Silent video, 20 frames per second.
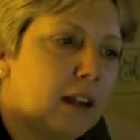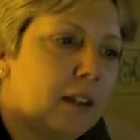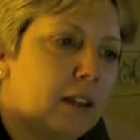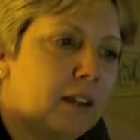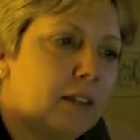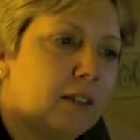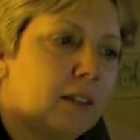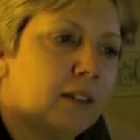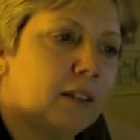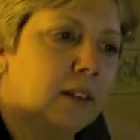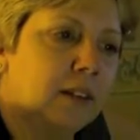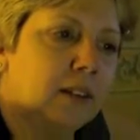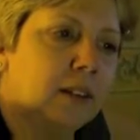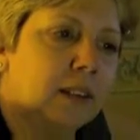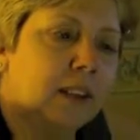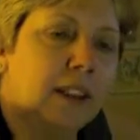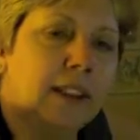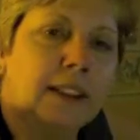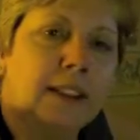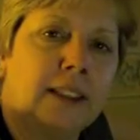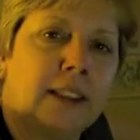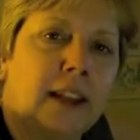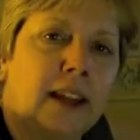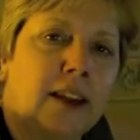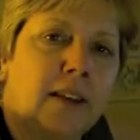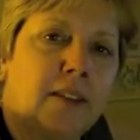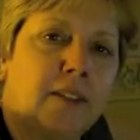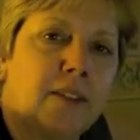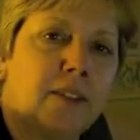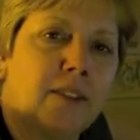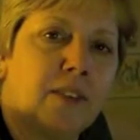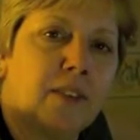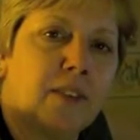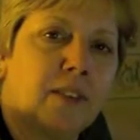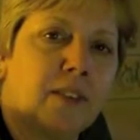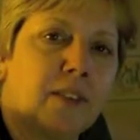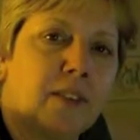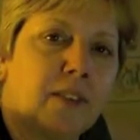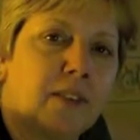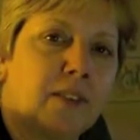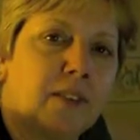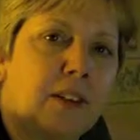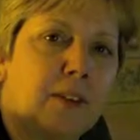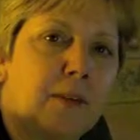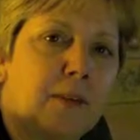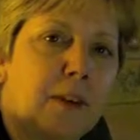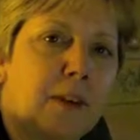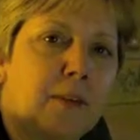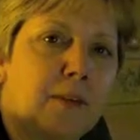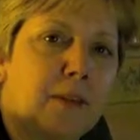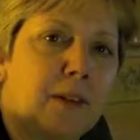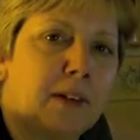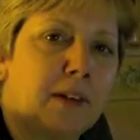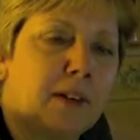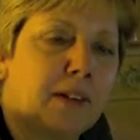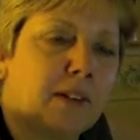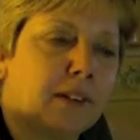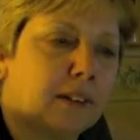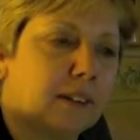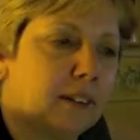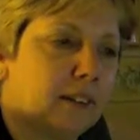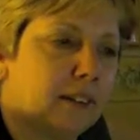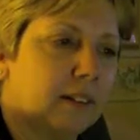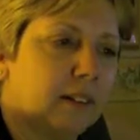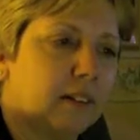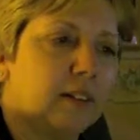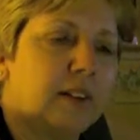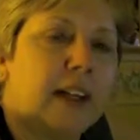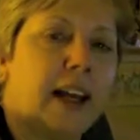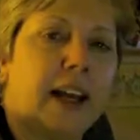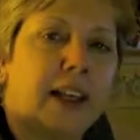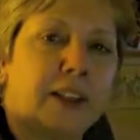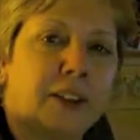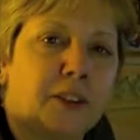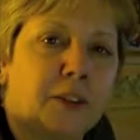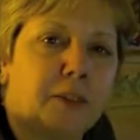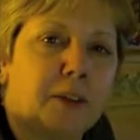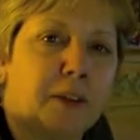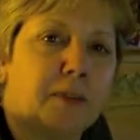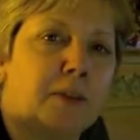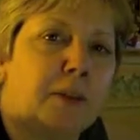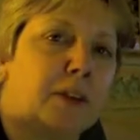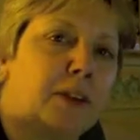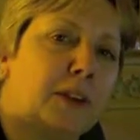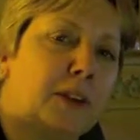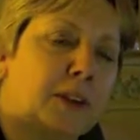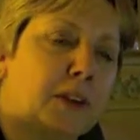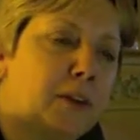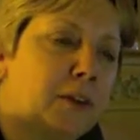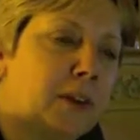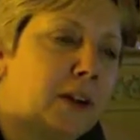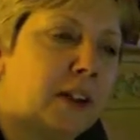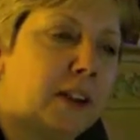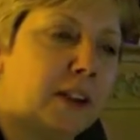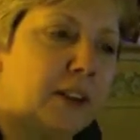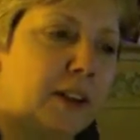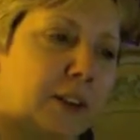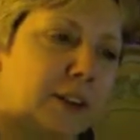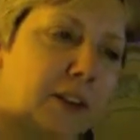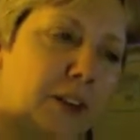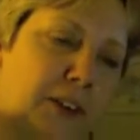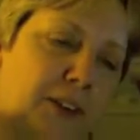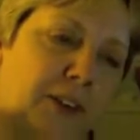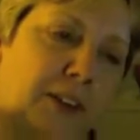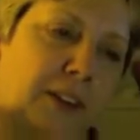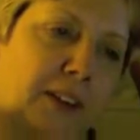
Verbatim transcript: Yeah, it's nice to have three people, three extra people doing what you do.